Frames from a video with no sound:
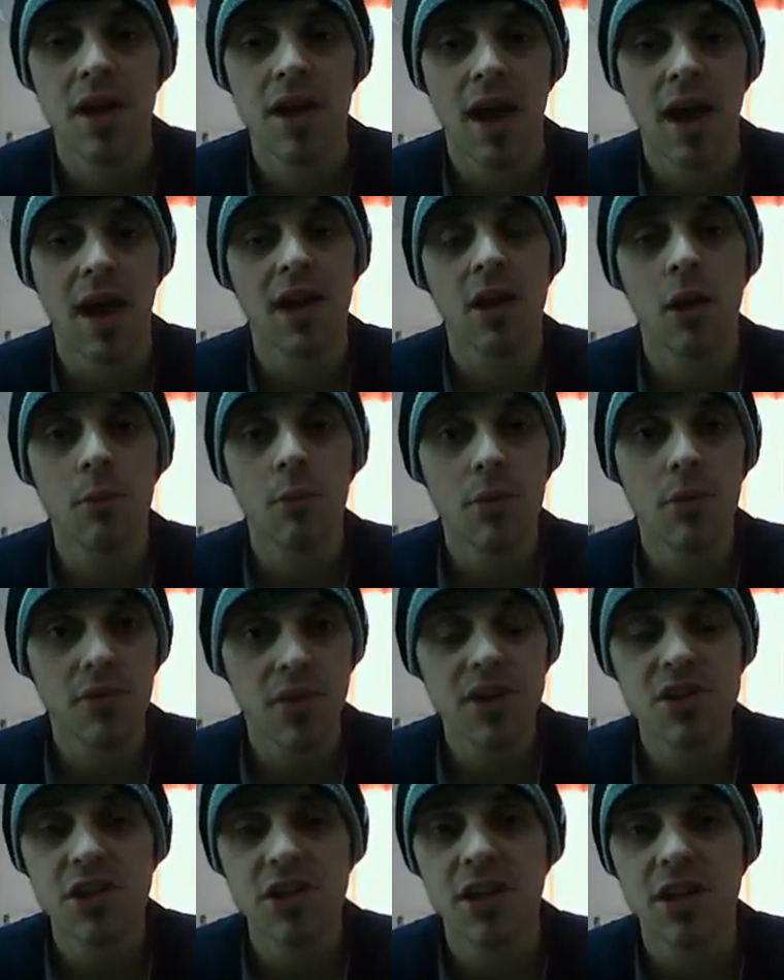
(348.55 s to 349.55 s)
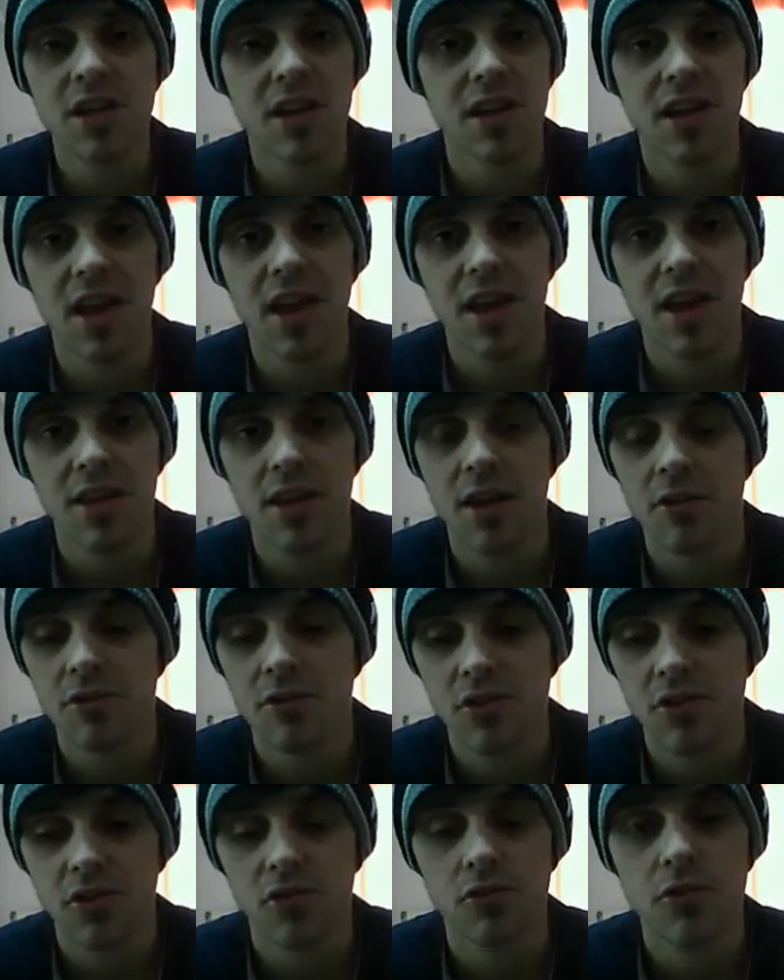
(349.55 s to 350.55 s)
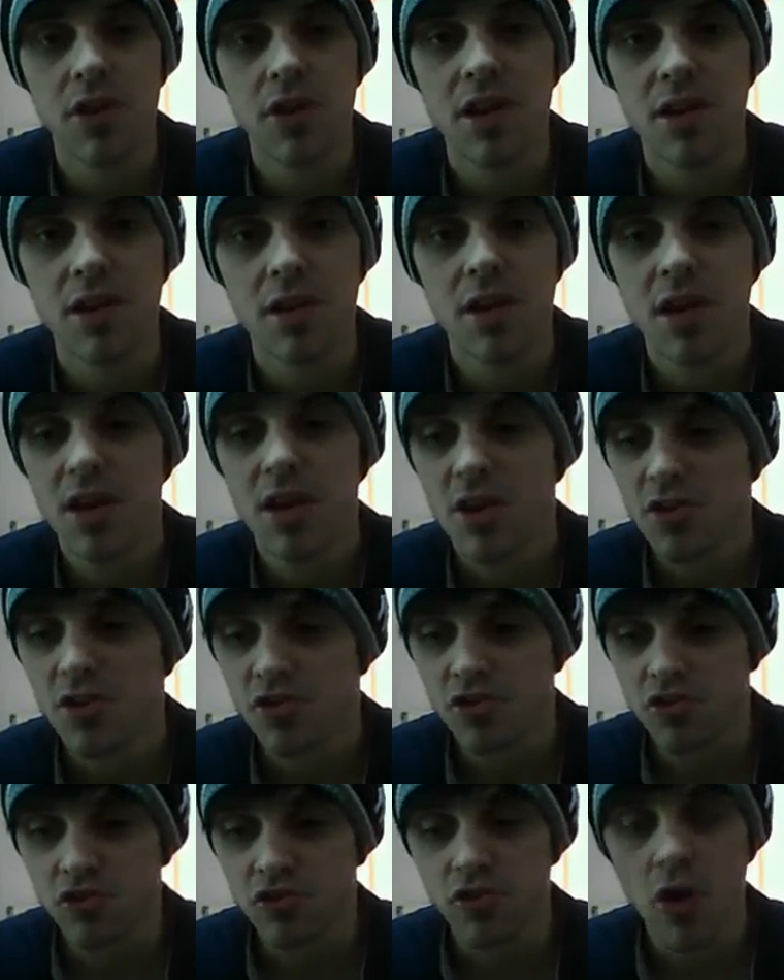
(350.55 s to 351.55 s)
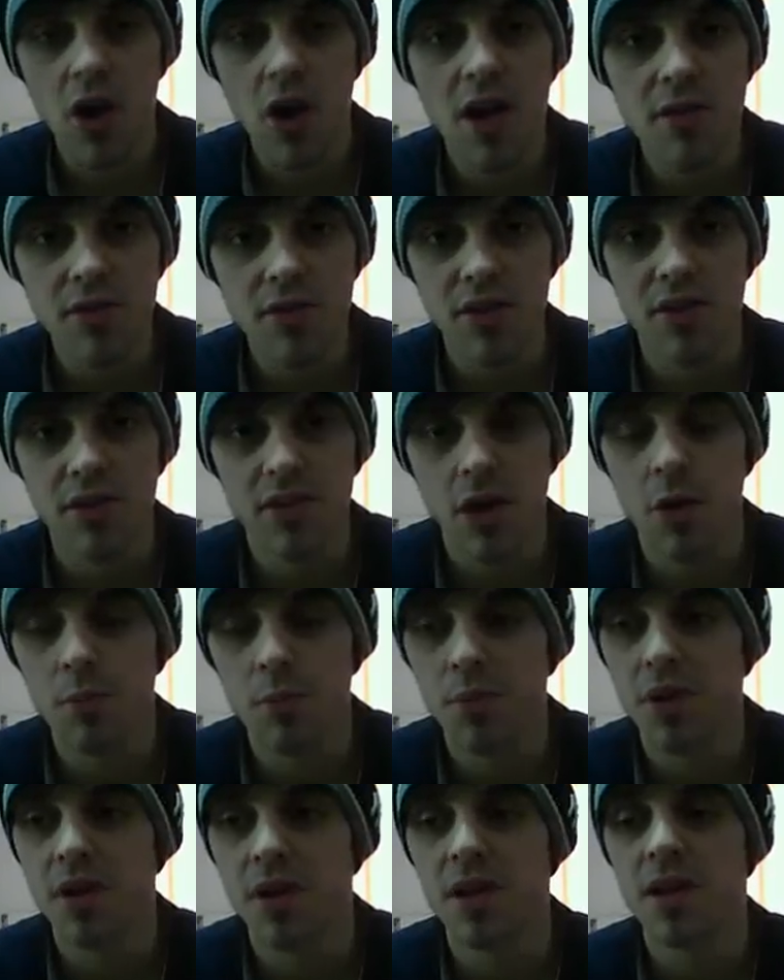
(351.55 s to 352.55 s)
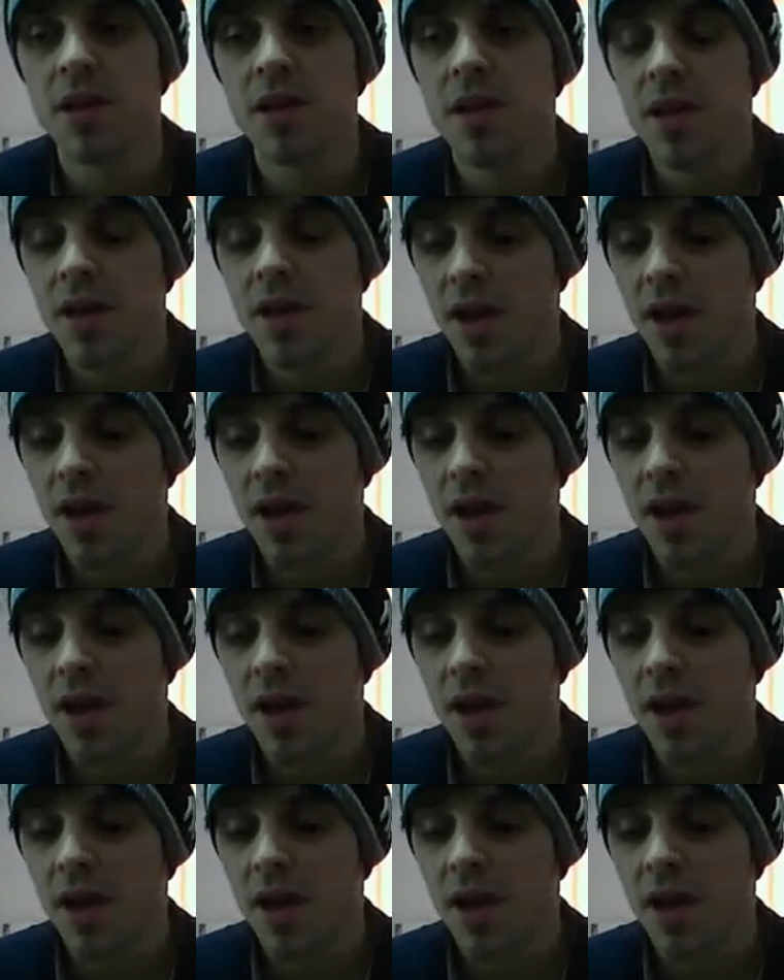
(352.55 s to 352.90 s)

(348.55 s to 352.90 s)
And I'm eventually going to get there and just really drive this company